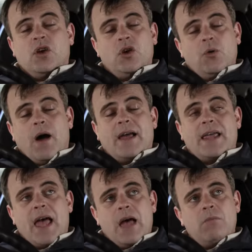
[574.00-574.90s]
who I
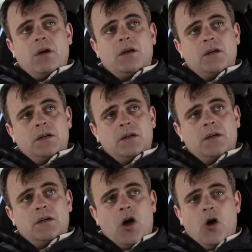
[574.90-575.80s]
am.
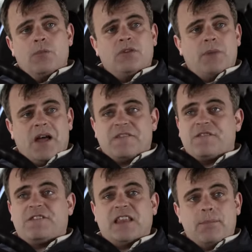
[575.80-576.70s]
Homer's my
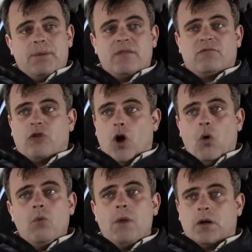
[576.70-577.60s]
flipping
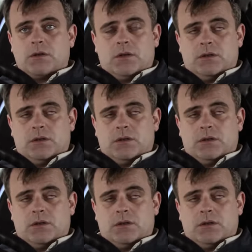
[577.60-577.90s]
role model.